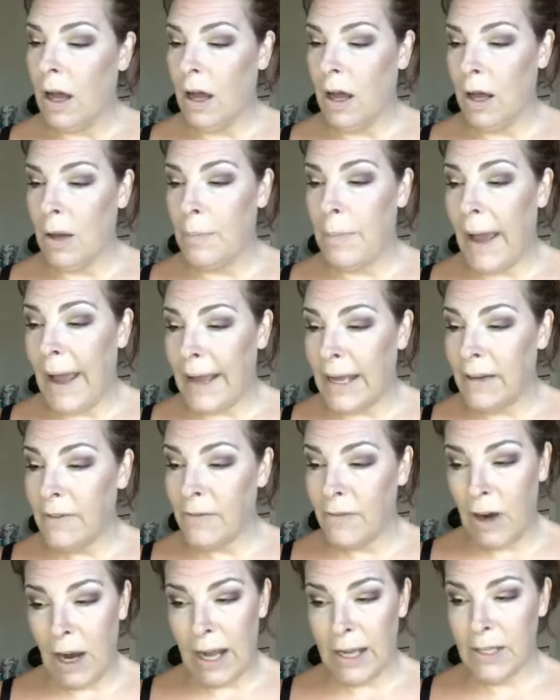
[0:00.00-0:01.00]

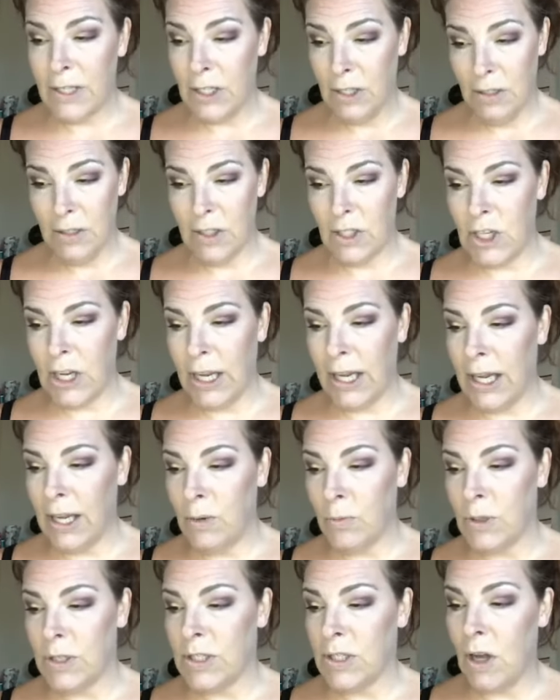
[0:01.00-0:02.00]
Pan-fried
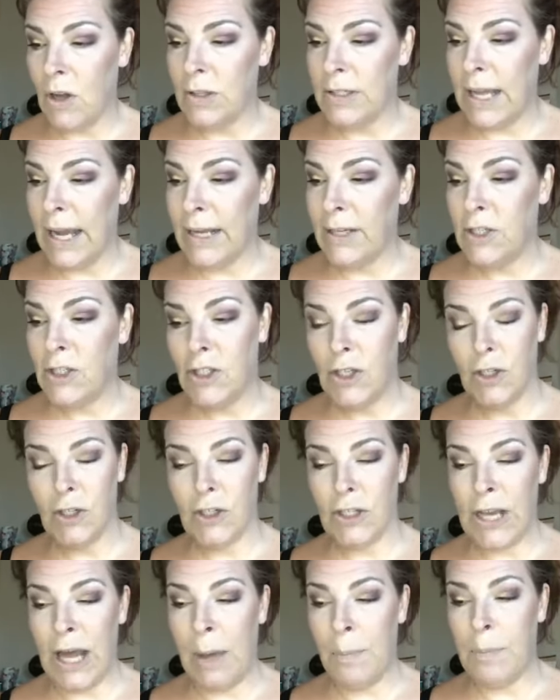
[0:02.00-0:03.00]
chicken with sauteed
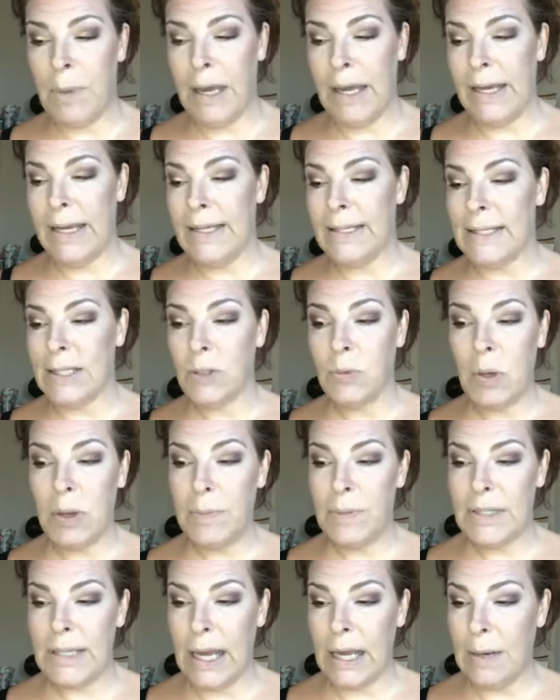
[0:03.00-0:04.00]
sugar snap peas and
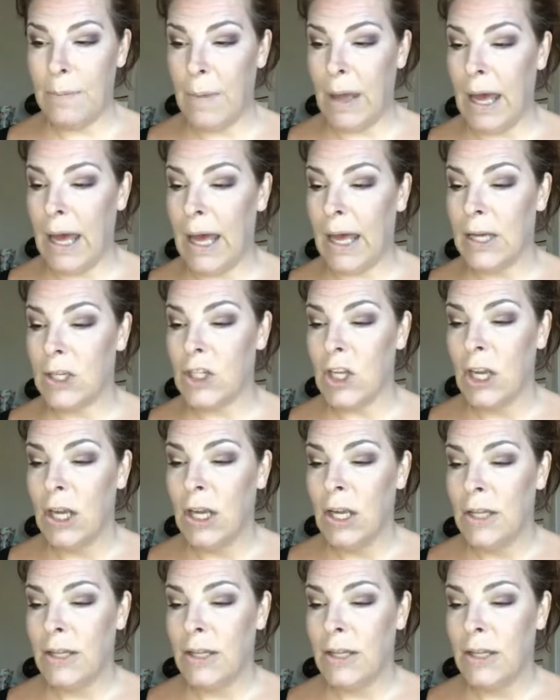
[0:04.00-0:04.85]
sweet potato mash.